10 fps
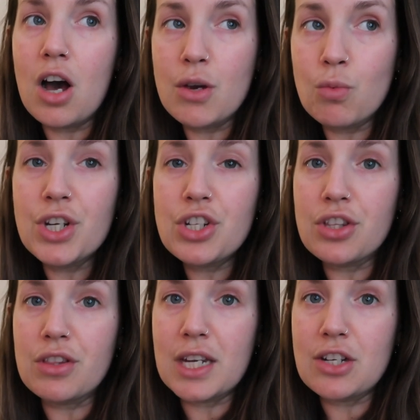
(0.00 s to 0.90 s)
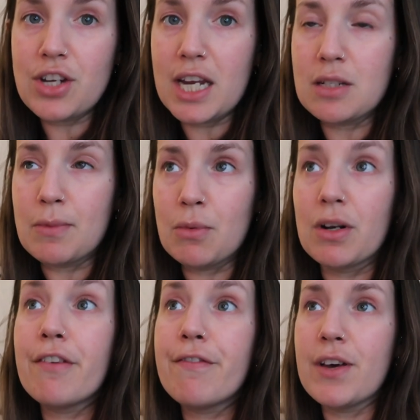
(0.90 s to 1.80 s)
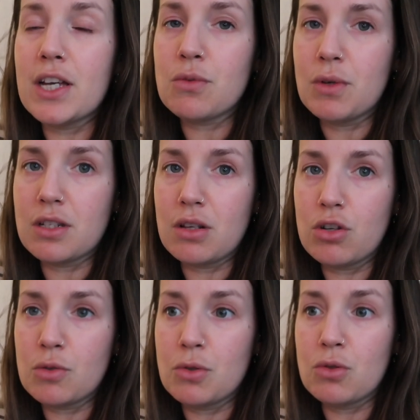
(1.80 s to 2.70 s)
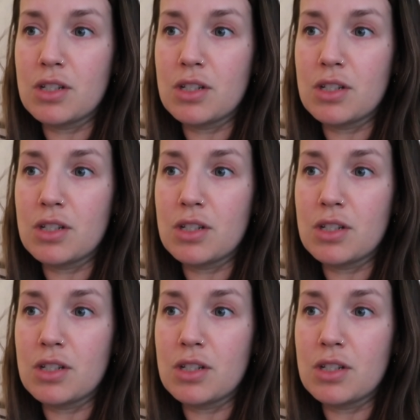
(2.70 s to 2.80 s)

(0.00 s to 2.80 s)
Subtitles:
I wish that they checked me when I first went to the hospital,